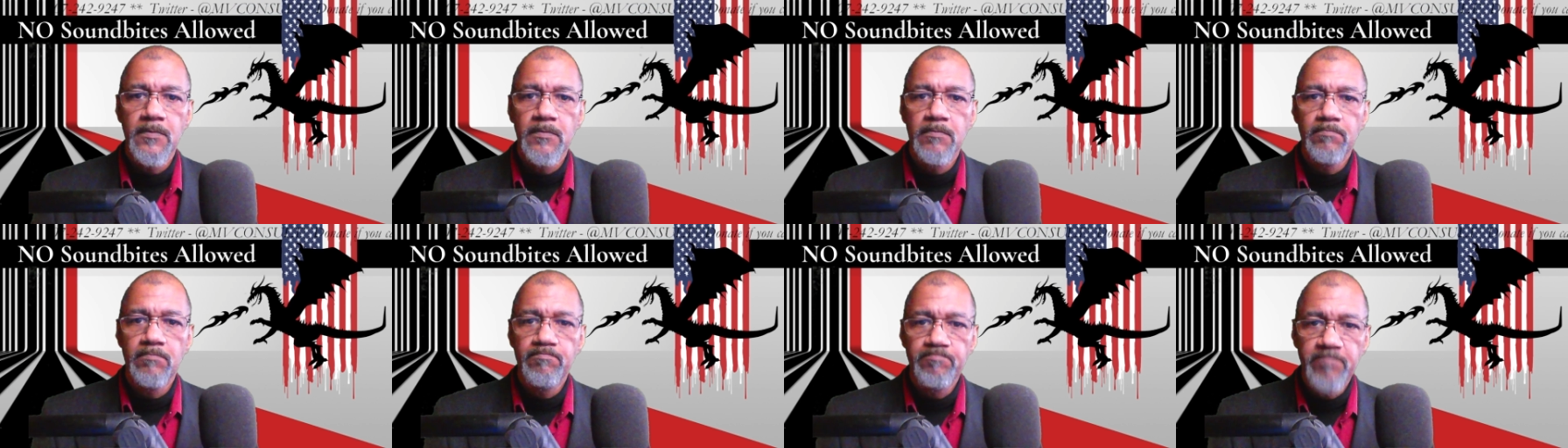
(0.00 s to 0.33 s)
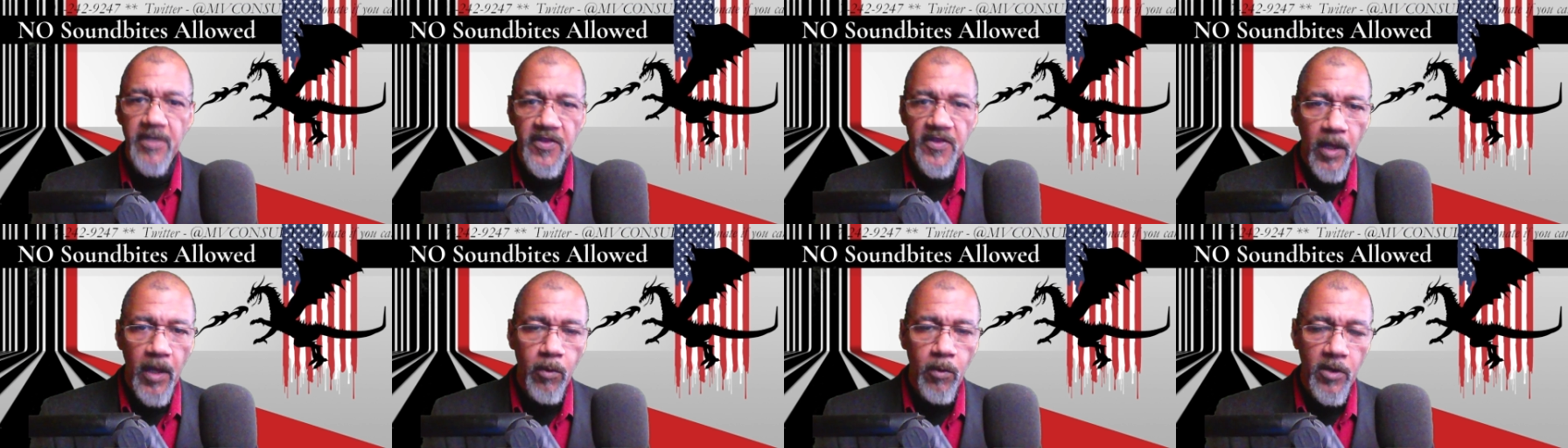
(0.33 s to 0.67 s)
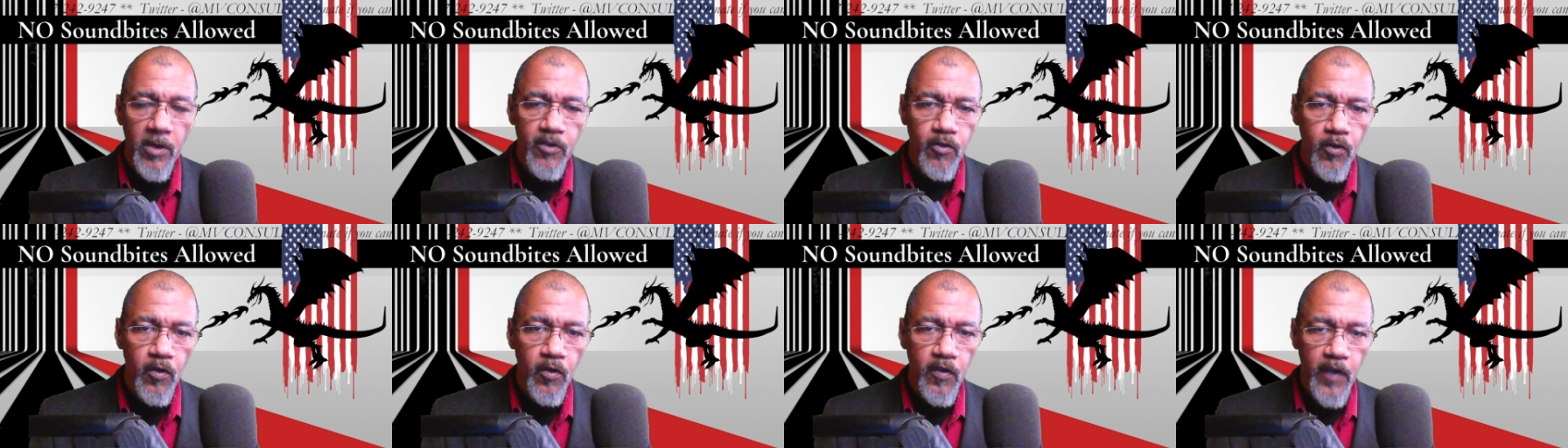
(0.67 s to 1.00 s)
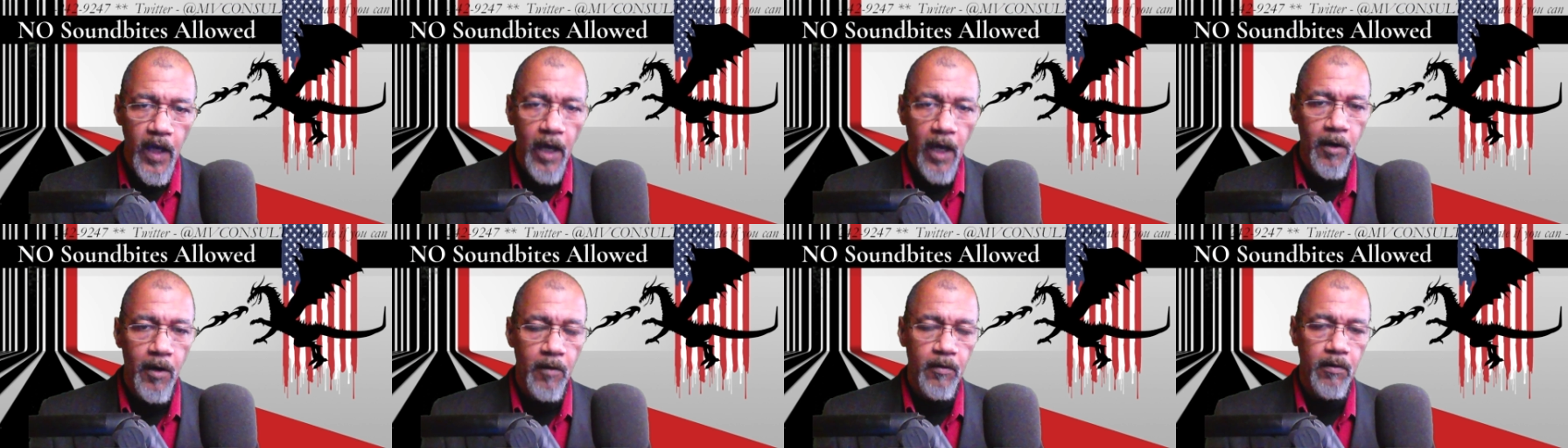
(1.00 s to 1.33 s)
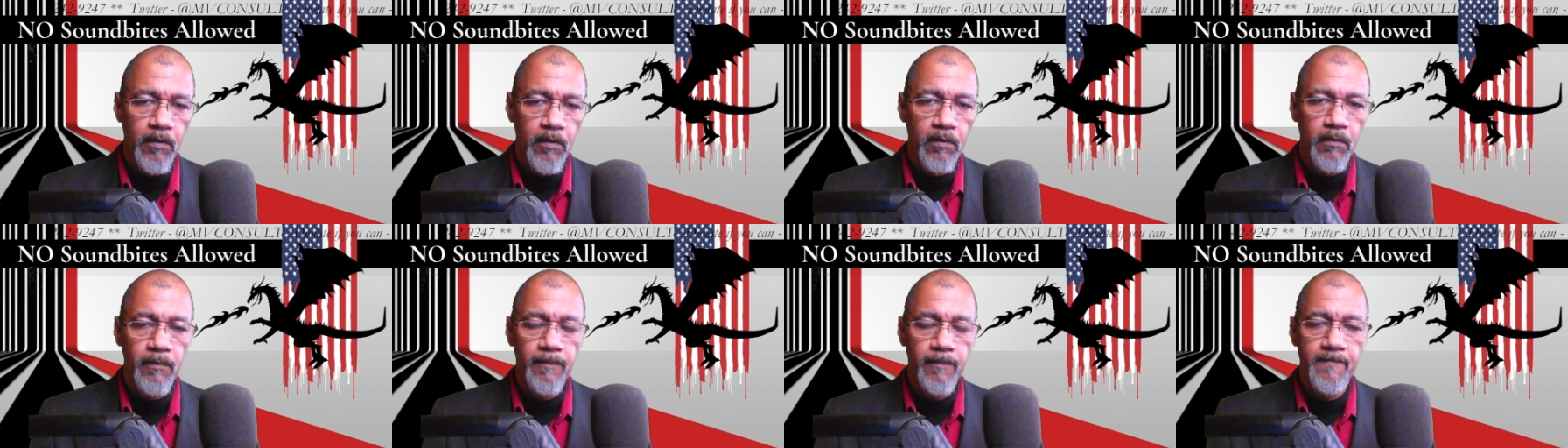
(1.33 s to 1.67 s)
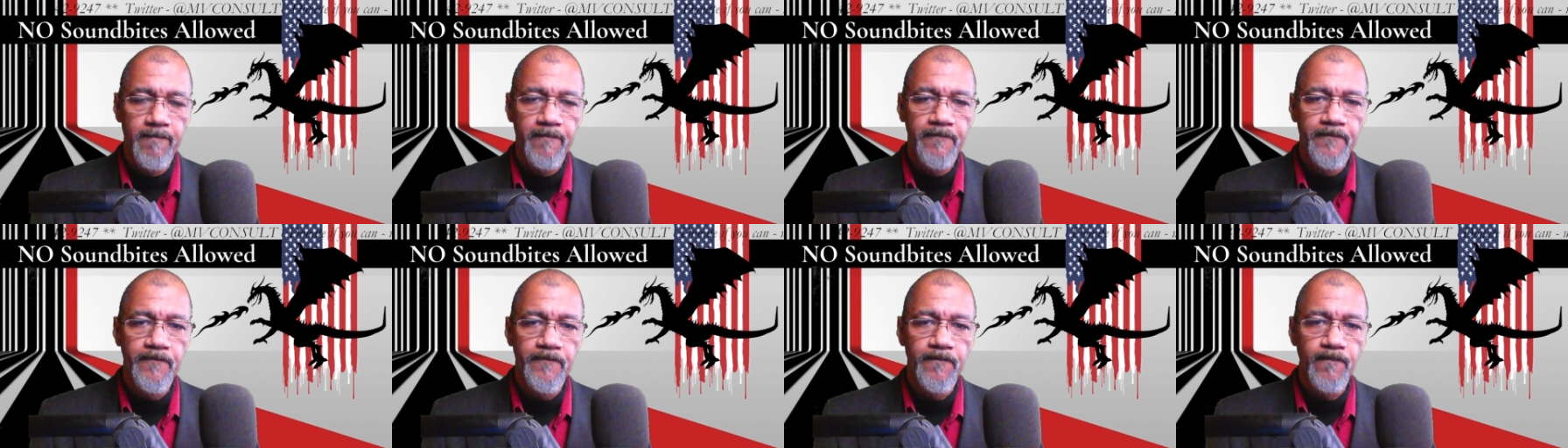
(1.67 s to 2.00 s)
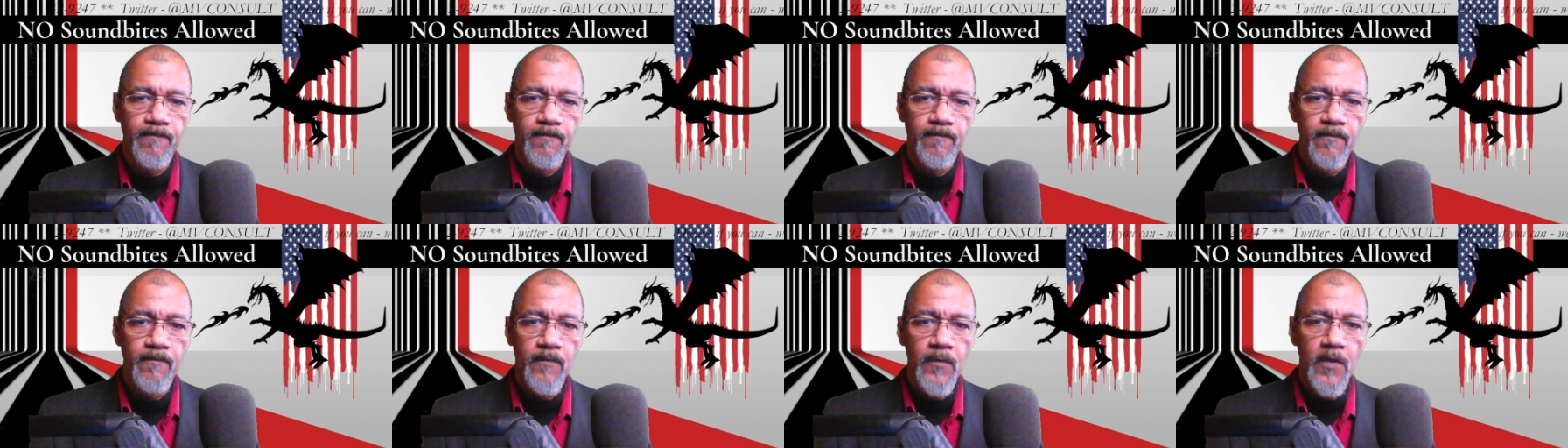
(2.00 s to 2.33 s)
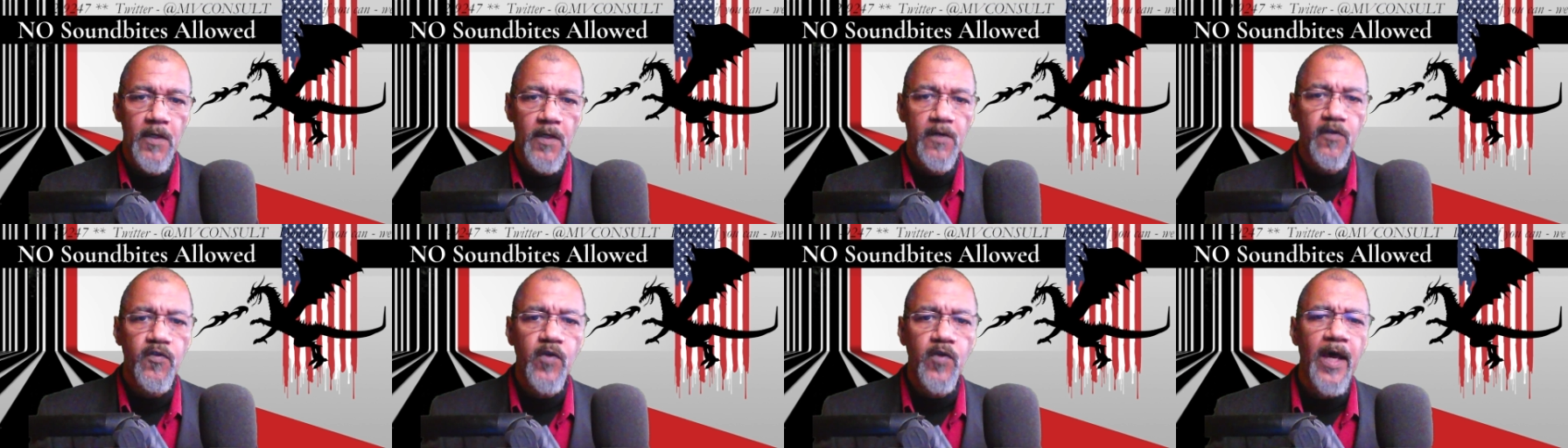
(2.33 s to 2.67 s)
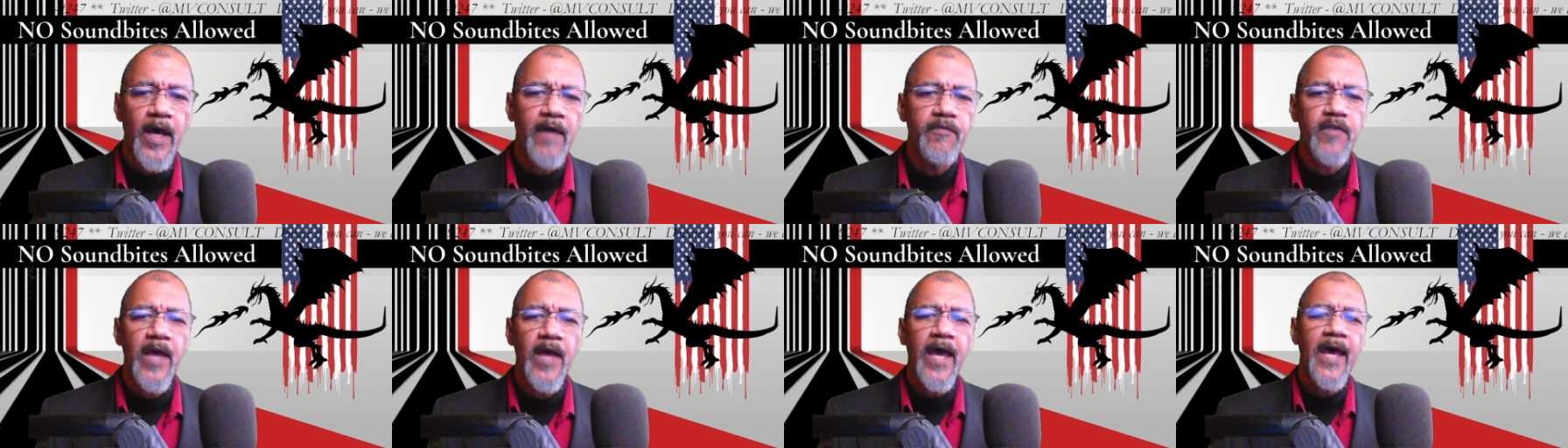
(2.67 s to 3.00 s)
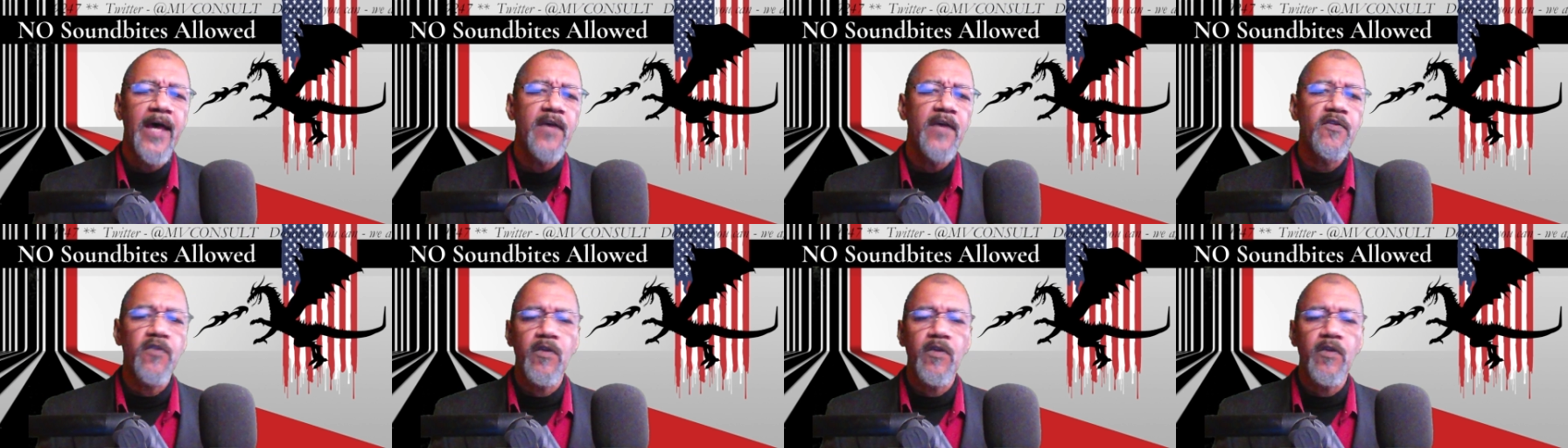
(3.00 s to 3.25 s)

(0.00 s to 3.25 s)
But they want you scared. So I have to ask